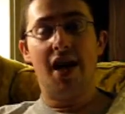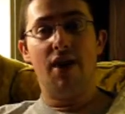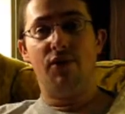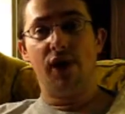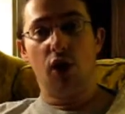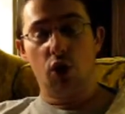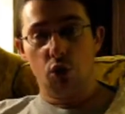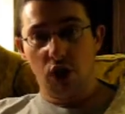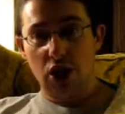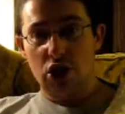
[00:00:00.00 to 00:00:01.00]
I think it could
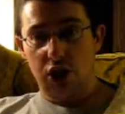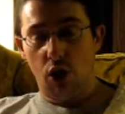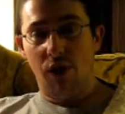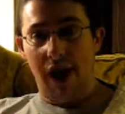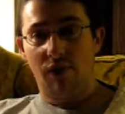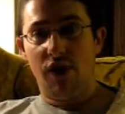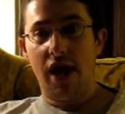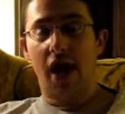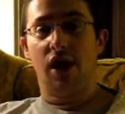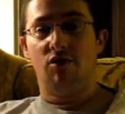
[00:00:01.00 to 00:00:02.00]
really slow down the
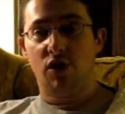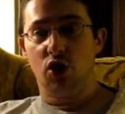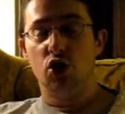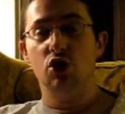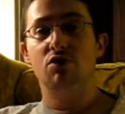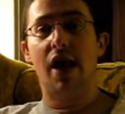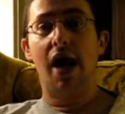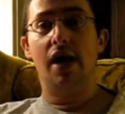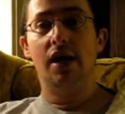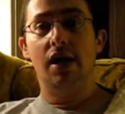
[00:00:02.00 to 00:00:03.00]
deck if it could do
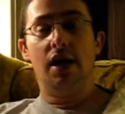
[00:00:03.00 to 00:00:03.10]
that.